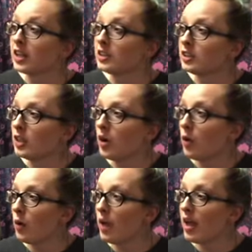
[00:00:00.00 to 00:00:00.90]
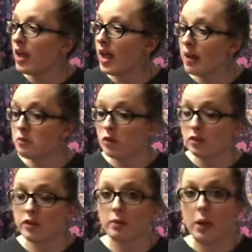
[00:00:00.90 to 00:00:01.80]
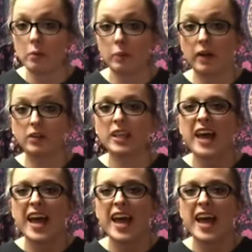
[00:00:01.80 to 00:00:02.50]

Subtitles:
So I moved to the Bible Belt,